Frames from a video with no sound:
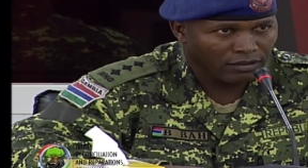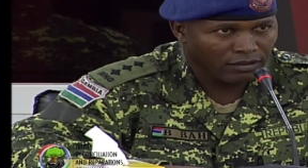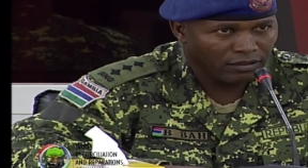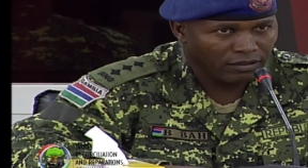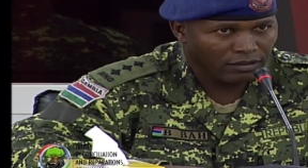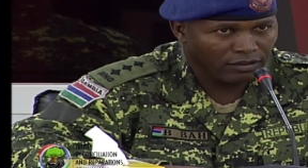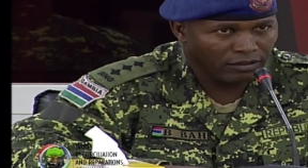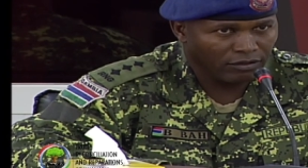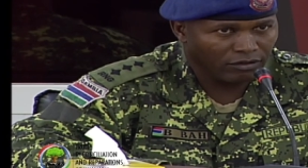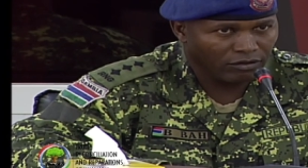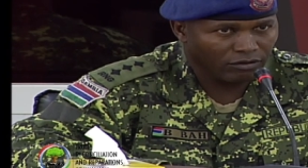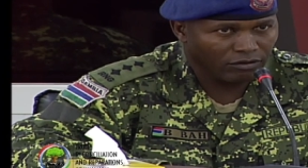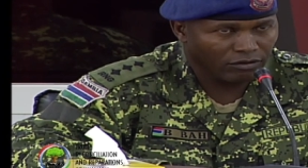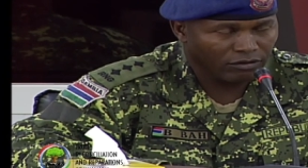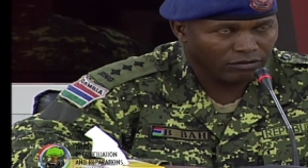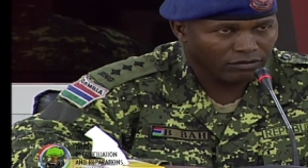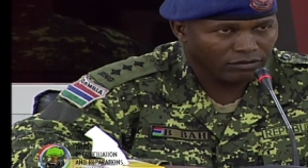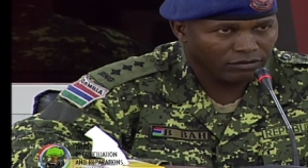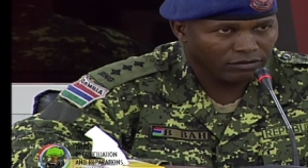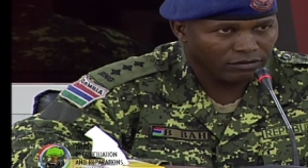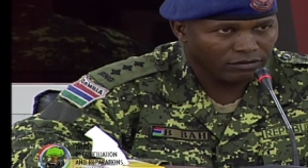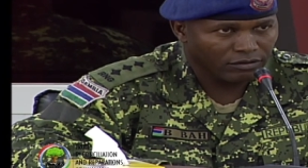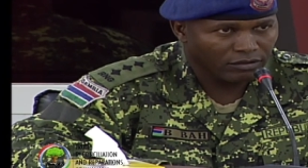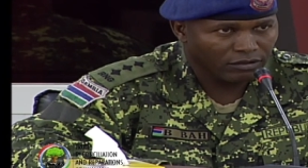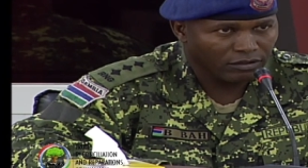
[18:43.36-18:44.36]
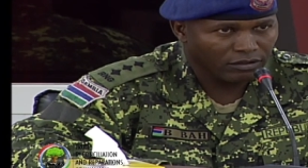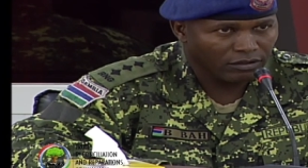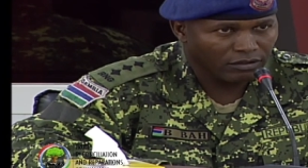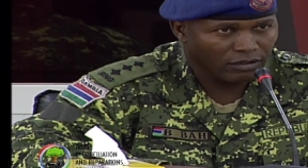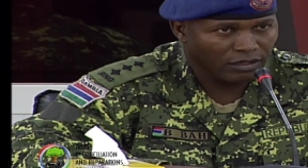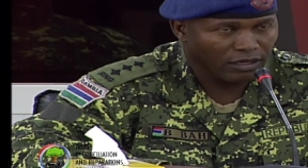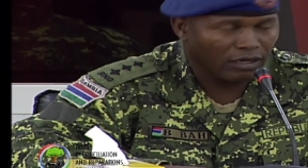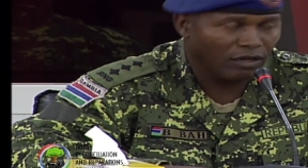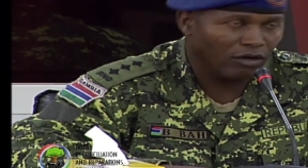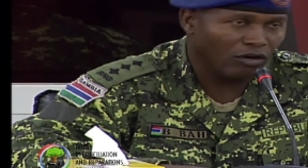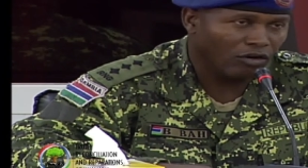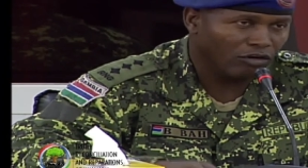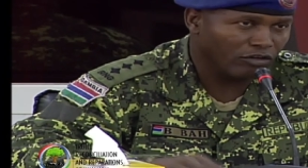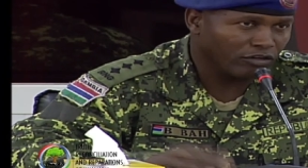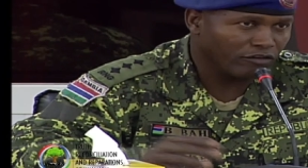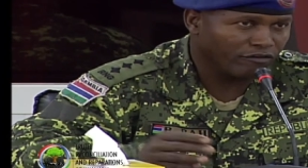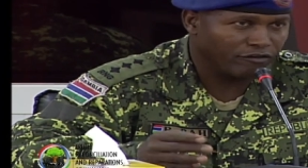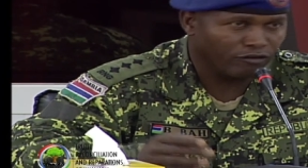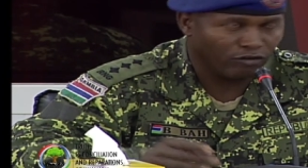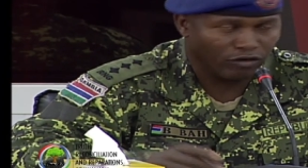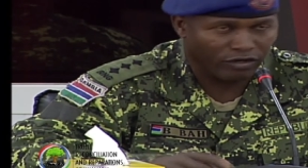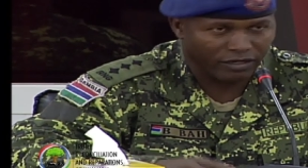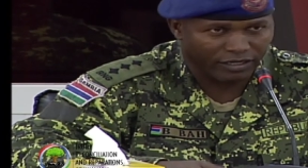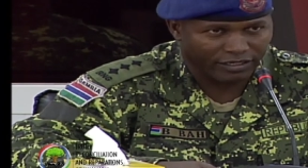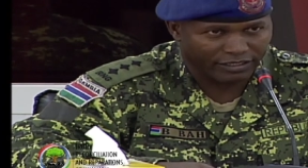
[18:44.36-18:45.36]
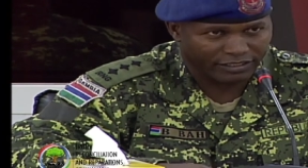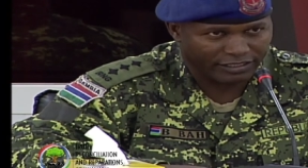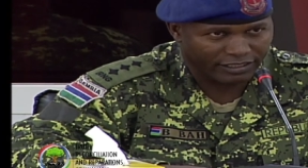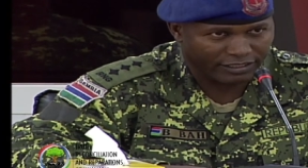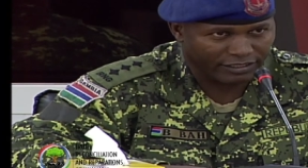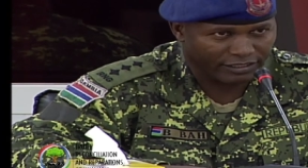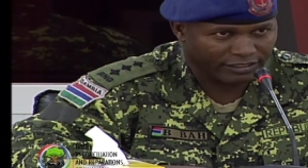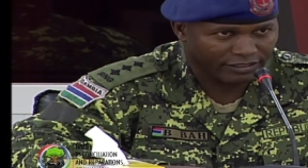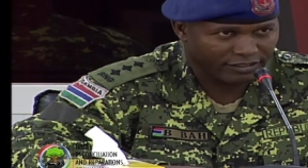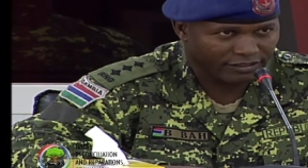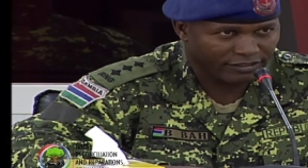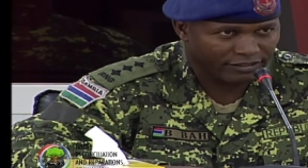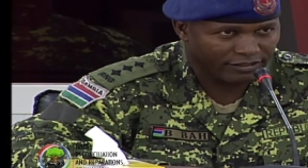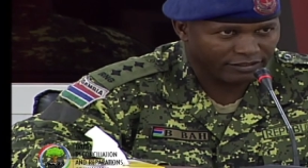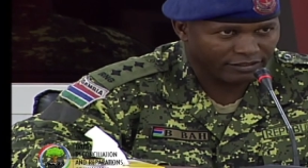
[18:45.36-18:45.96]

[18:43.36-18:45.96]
you know, a lot of other things.